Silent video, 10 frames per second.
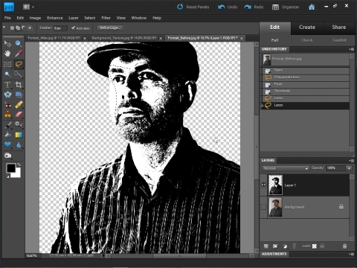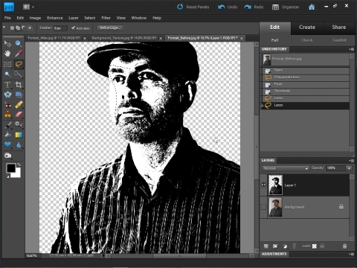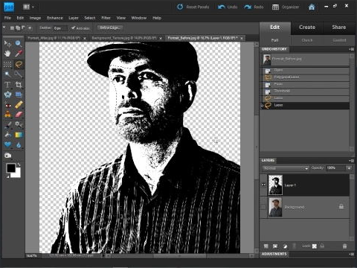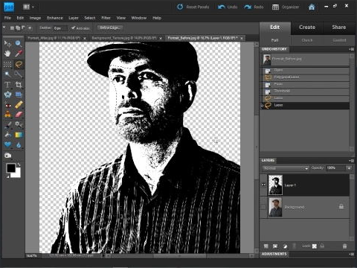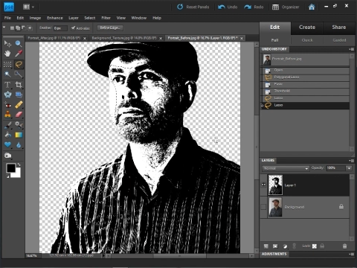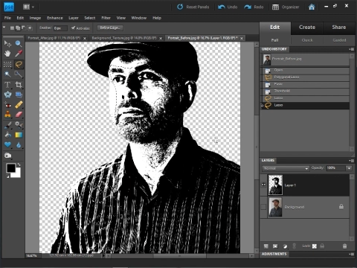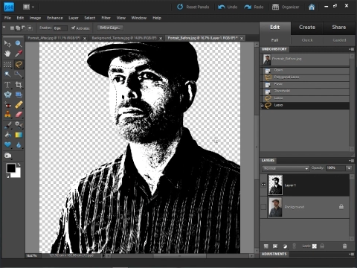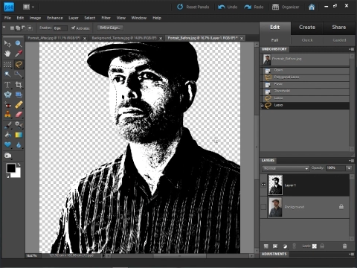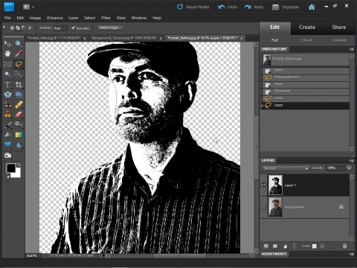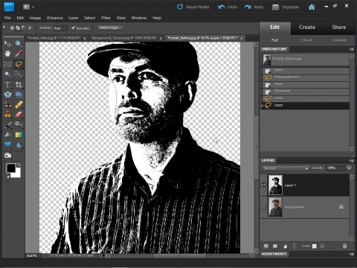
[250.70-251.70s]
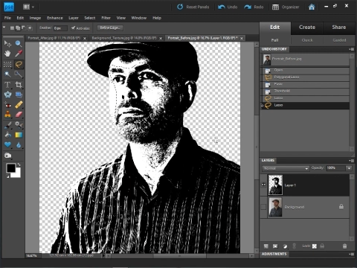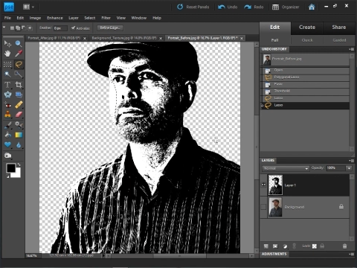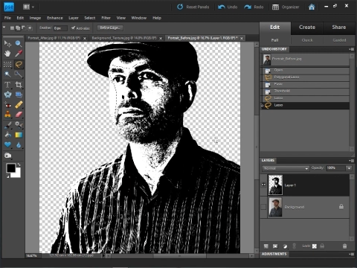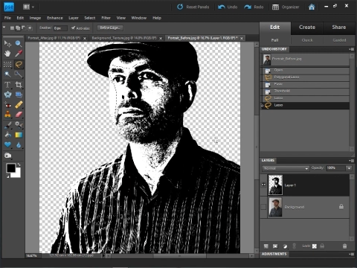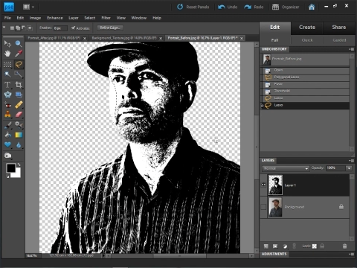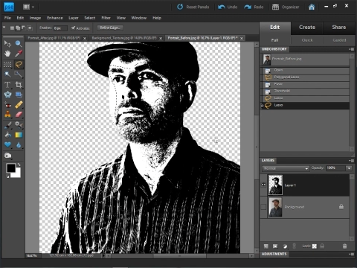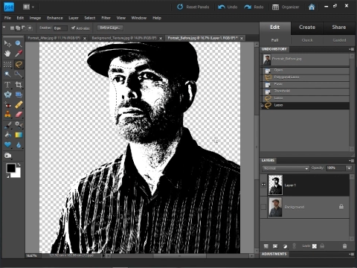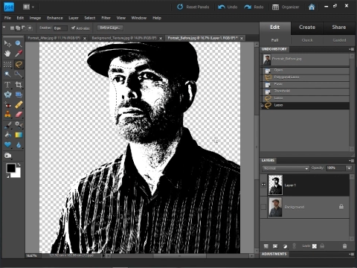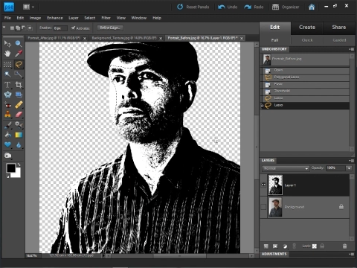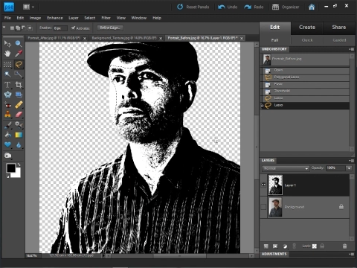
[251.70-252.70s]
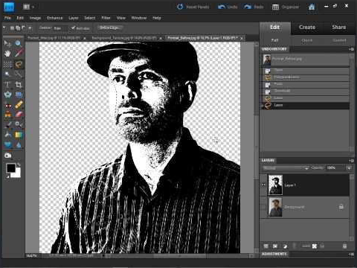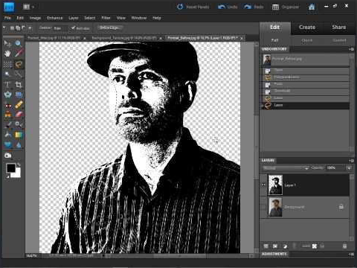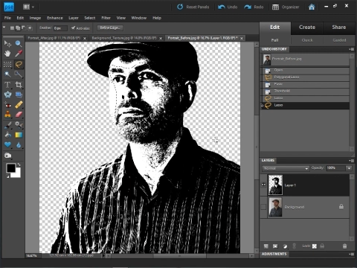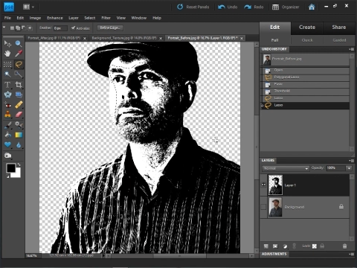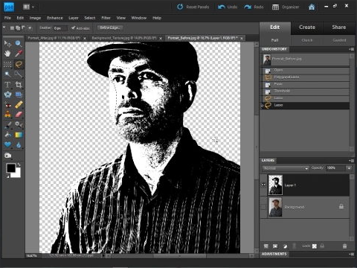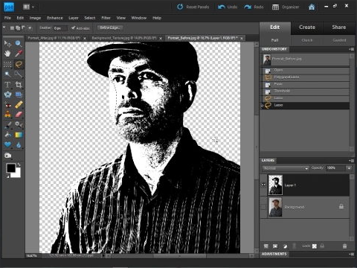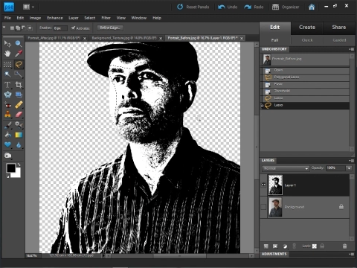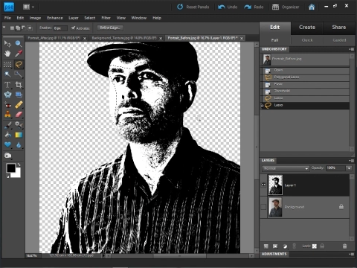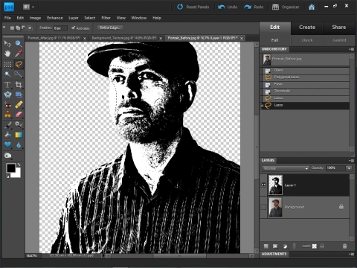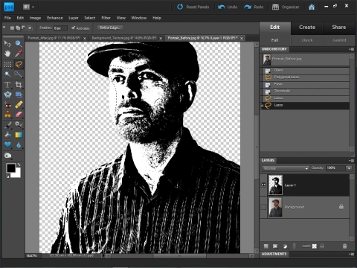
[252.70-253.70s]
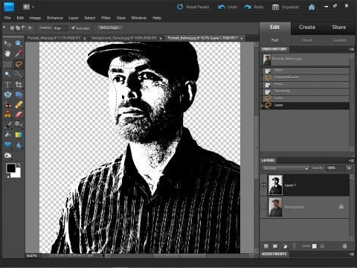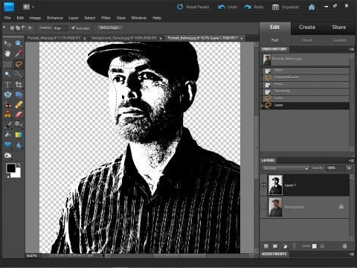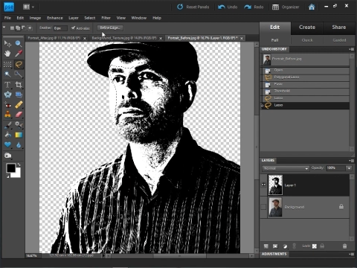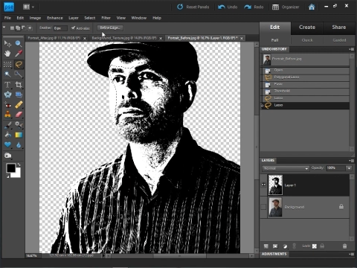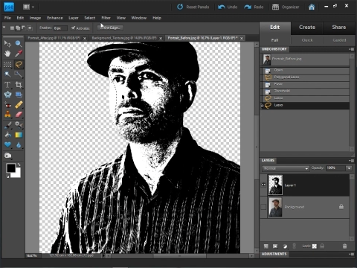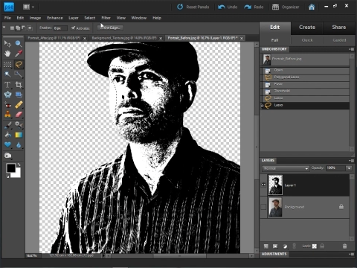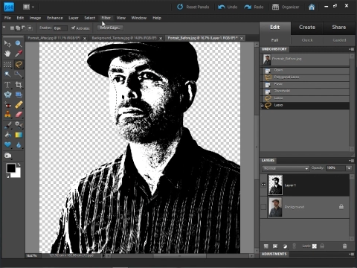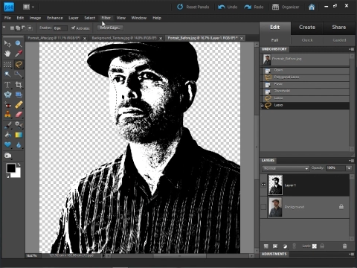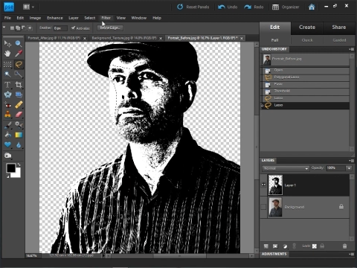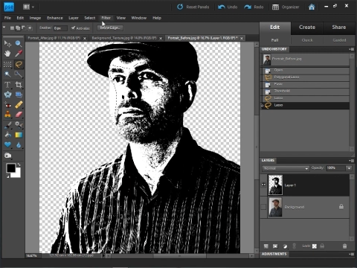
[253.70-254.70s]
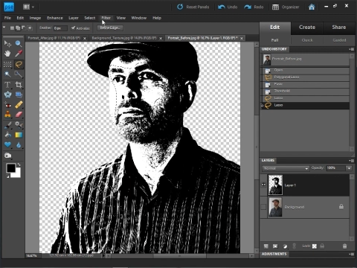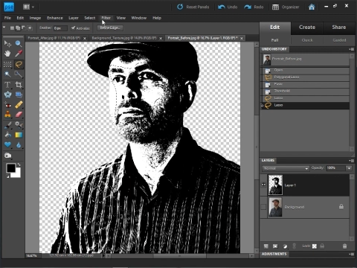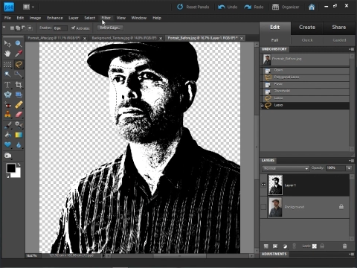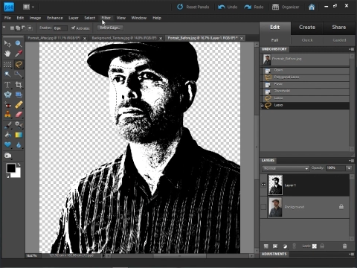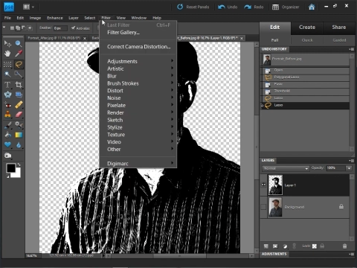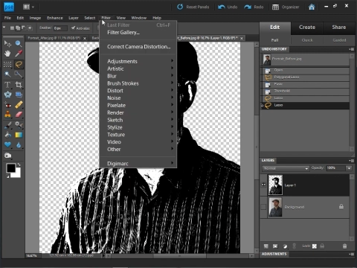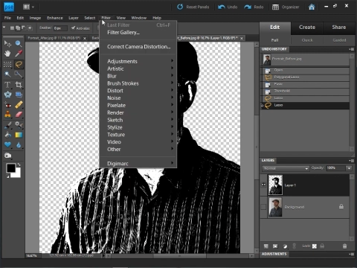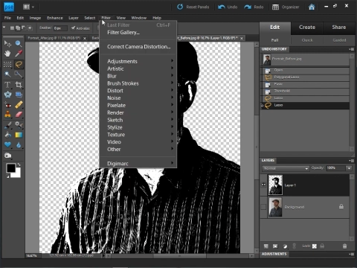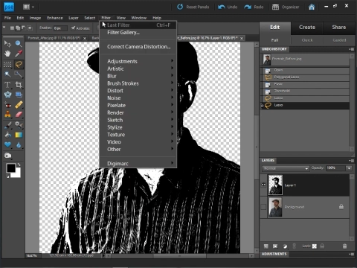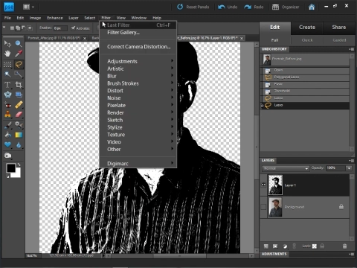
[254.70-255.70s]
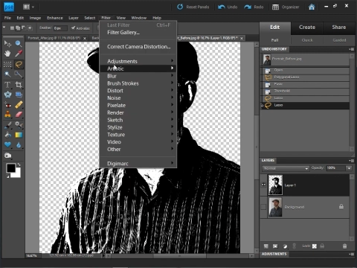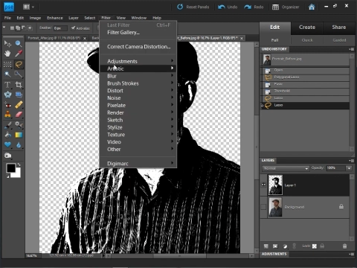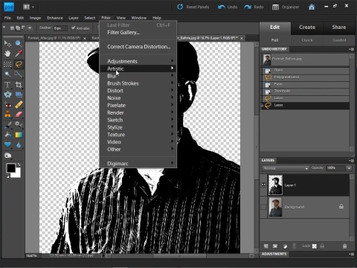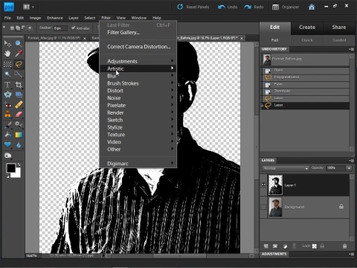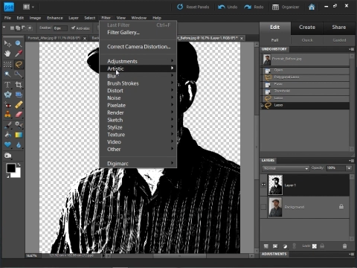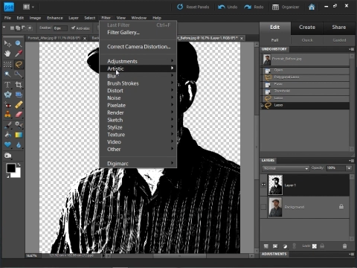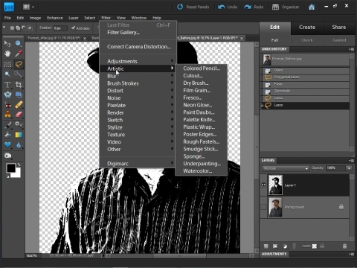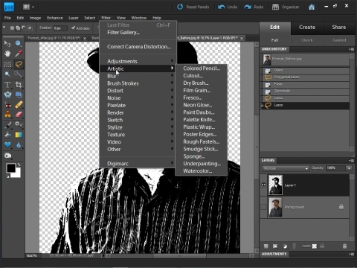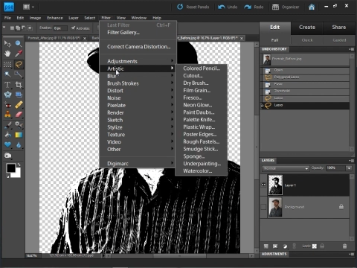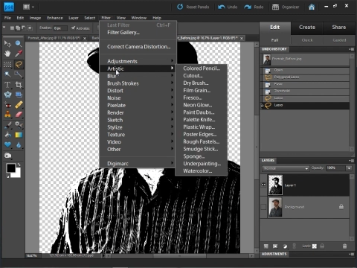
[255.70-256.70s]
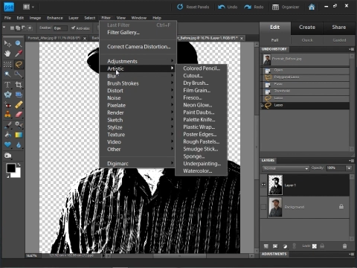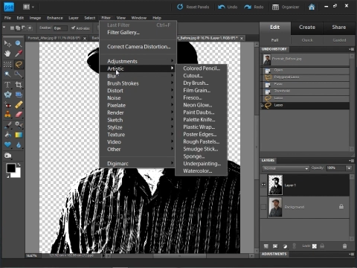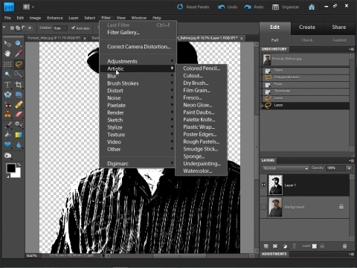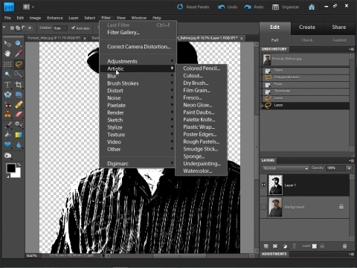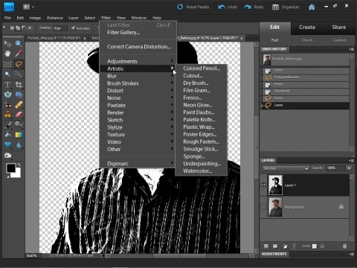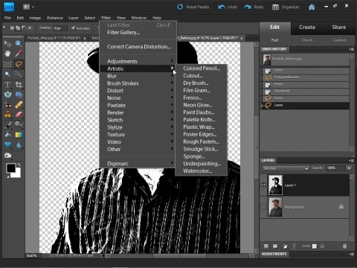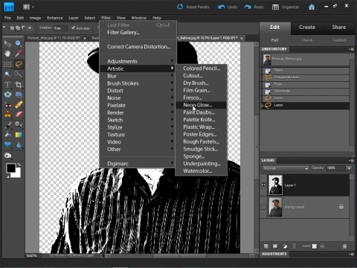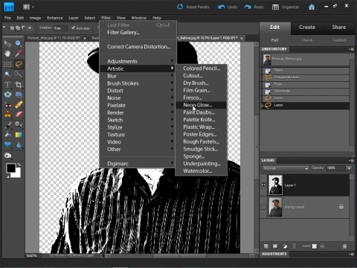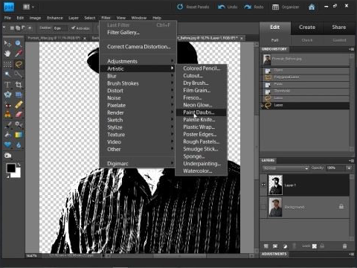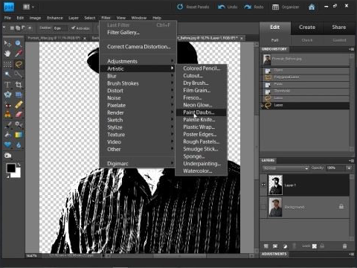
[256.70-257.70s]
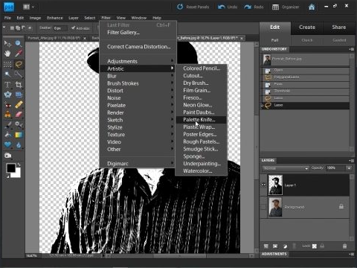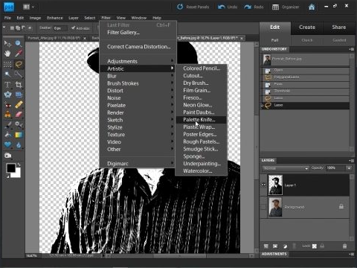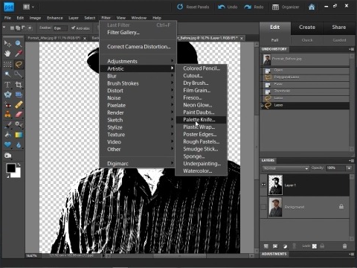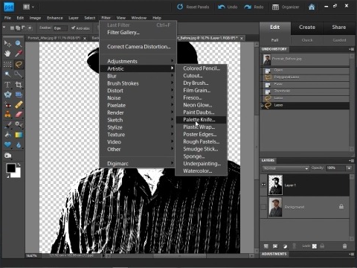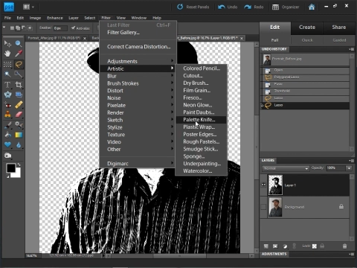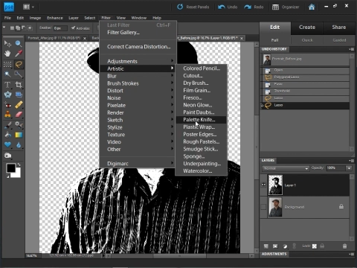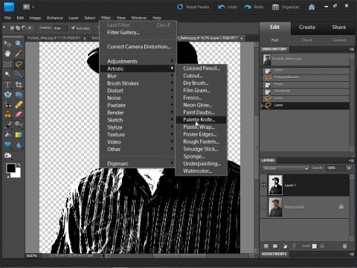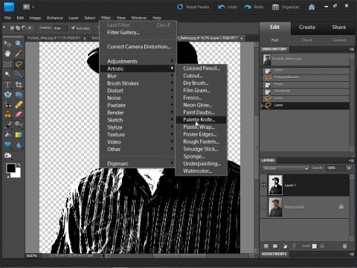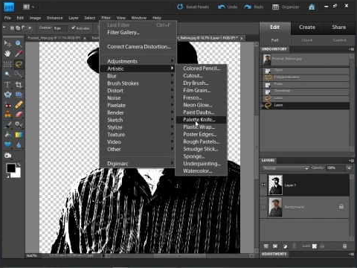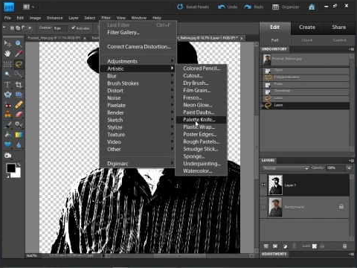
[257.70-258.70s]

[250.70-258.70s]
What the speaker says: [unreadable: no face in view]